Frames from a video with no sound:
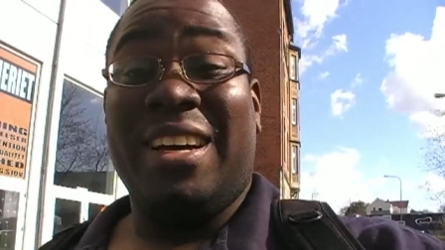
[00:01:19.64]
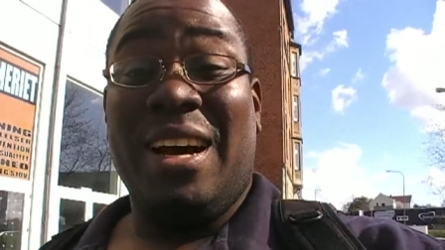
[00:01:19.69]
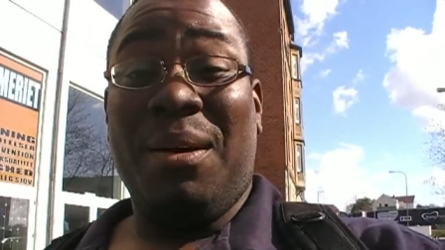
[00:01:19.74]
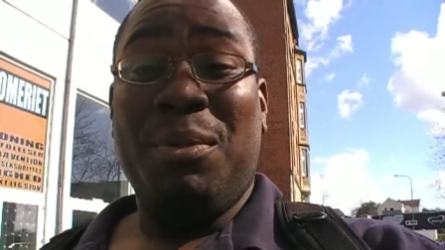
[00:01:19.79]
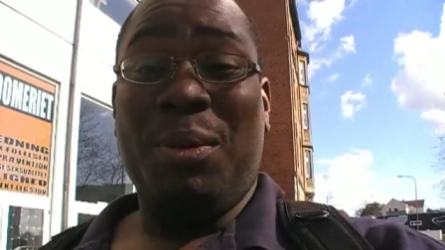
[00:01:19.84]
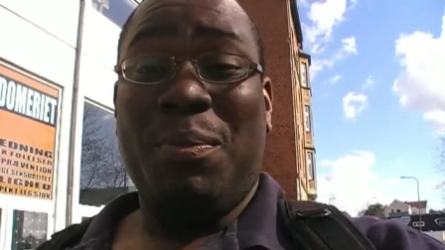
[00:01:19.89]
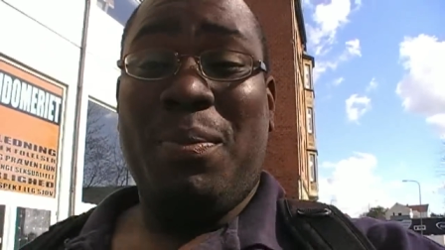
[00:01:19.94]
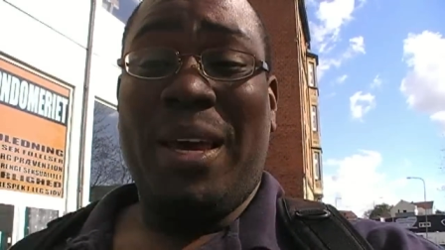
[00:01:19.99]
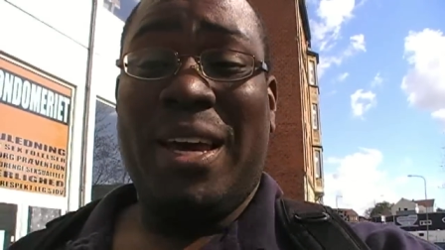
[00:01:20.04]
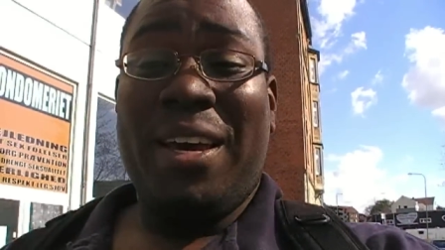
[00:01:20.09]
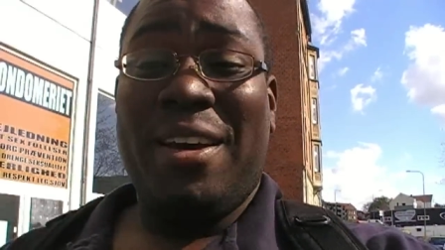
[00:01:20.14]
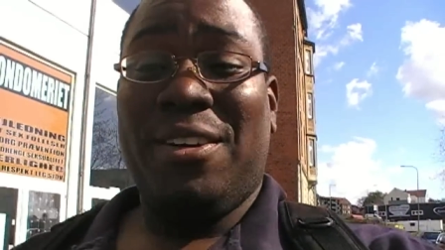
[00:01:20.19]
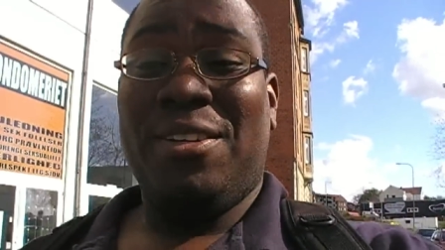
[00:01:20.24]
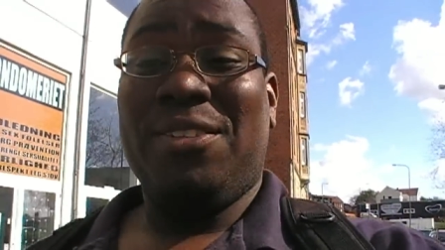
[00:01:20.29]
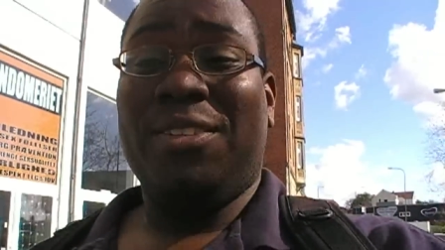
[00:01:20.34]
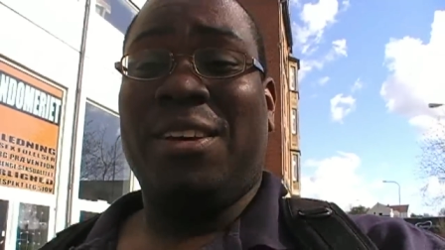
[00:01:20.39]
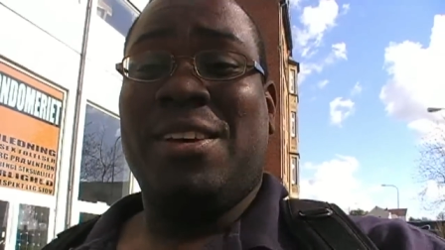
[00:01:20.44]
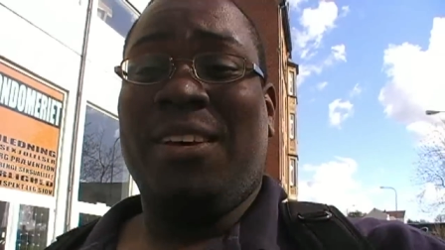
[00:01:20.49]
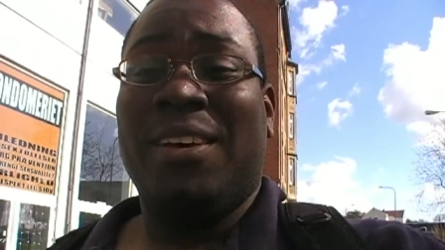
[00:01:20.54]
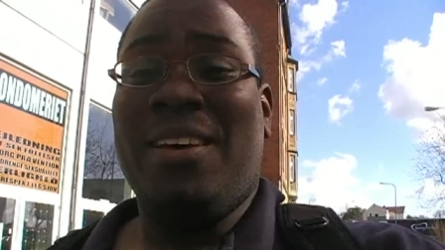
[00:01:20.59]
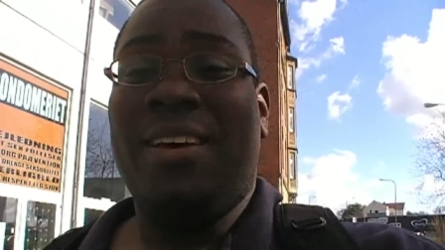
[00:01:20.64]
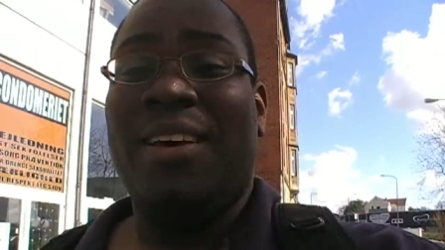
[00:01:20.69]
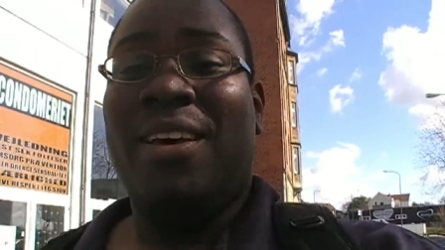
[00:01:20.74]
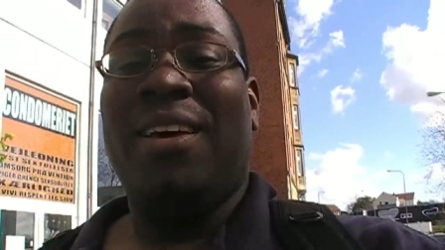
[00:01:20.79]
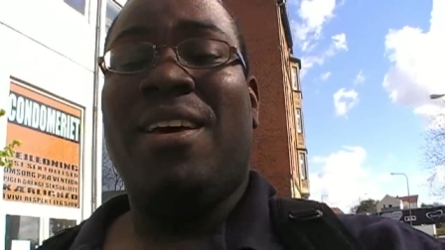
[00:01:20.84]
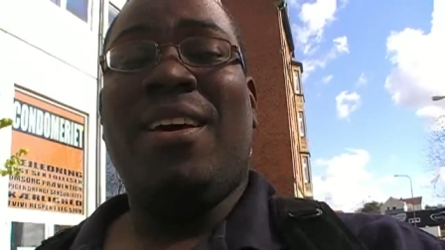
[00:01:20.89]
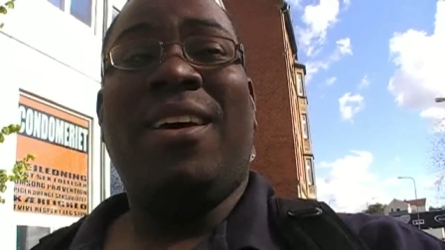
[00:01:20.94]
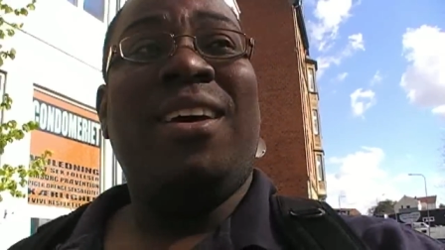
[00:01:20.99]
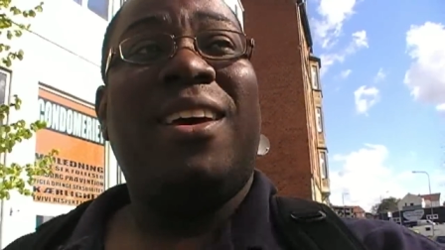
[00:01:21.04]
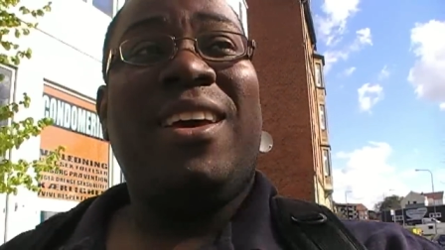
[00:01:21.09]
gummy bears
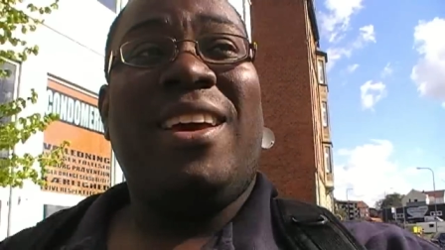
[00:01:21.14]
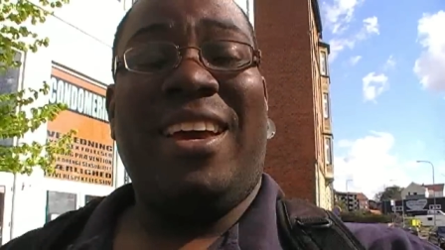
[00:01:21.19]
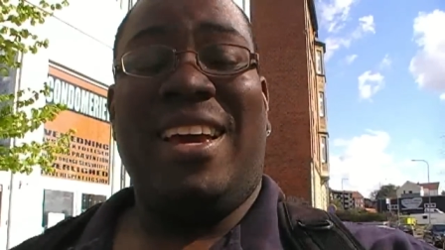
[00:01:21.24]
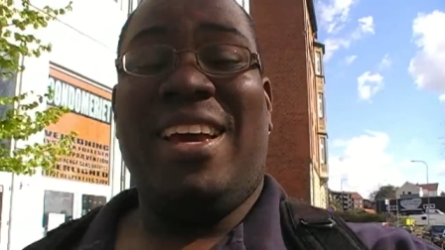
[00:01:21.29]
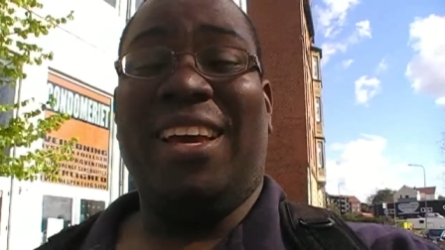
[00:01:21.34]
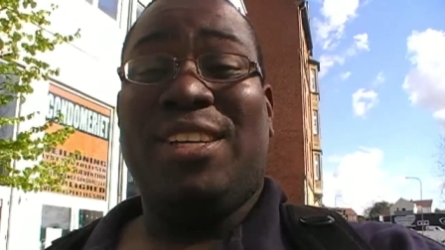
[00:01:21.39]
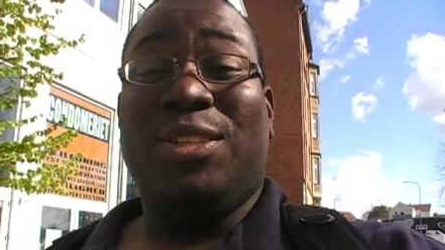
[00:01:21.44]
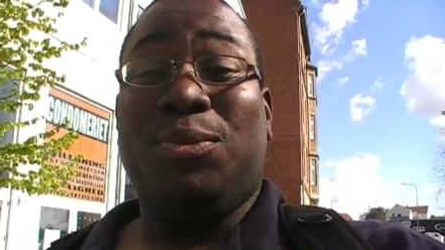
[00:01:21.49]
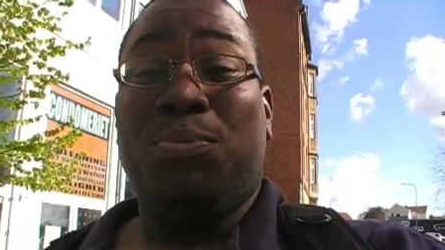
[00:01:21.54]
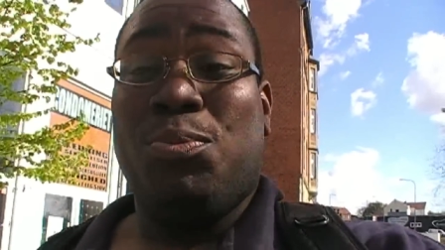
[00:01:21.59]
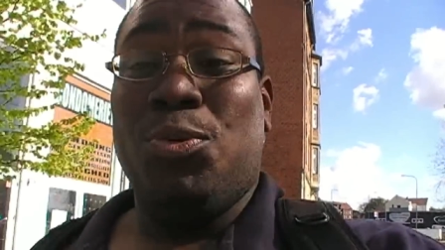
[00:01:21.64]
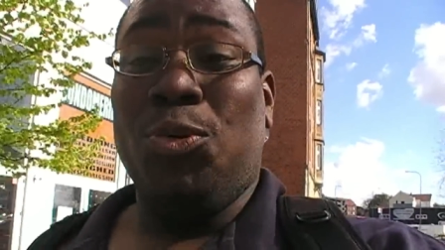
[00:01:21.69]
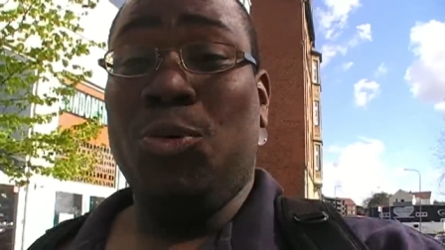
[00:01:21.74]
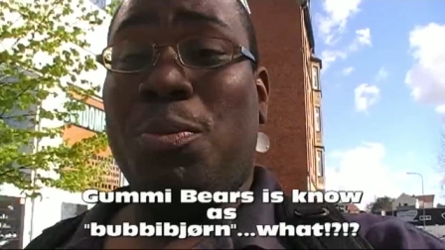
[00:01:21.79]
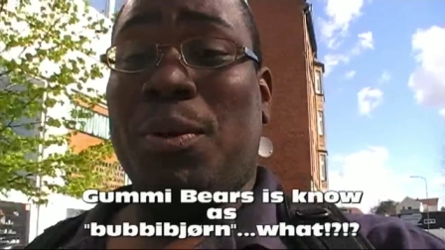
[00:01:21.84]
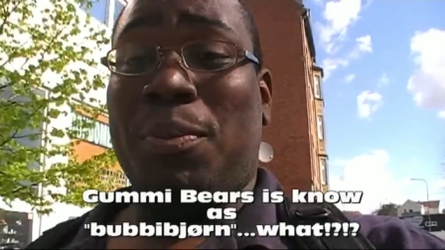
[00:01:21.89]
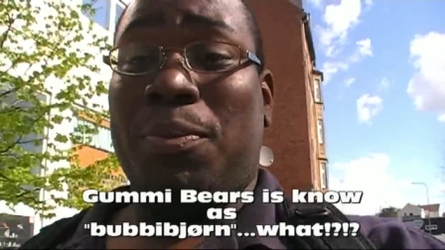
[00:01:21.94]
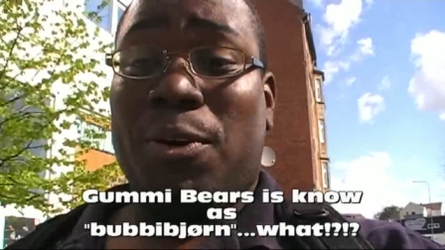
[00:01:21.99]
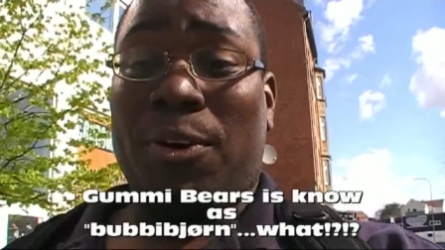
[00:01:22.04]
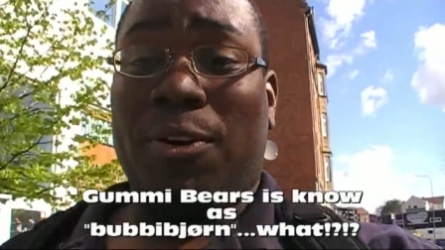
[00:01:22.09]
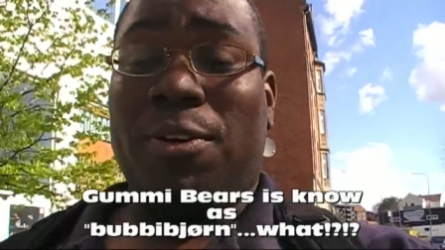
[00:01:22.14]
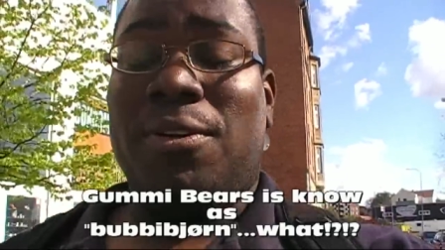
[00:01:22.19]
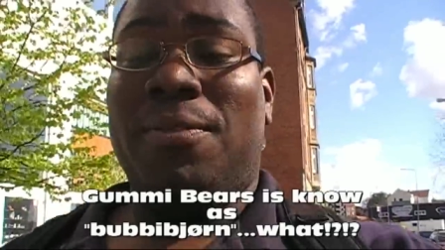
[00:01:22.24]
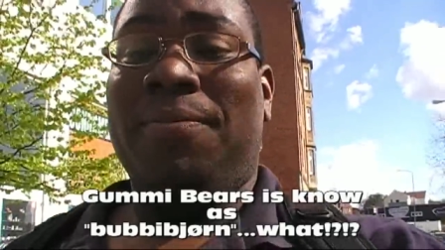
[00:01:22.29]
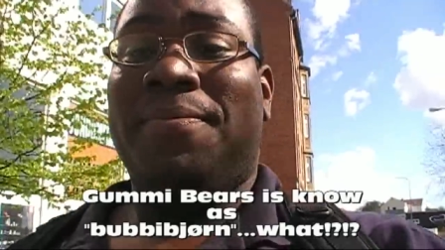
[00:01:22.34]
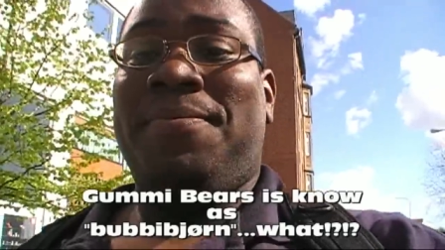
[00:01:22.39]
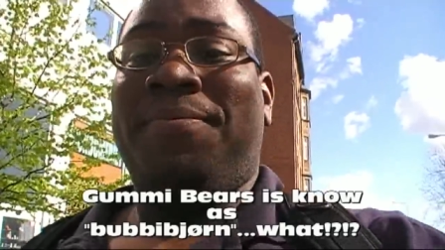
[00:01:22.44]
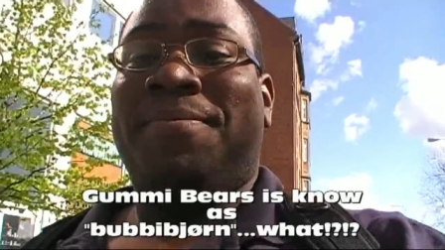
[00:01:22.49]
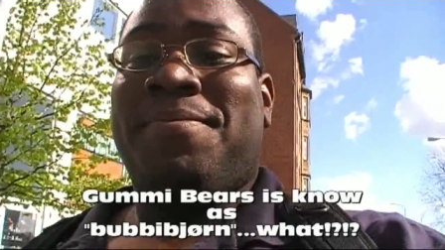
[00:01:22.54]
is Bubibjørn.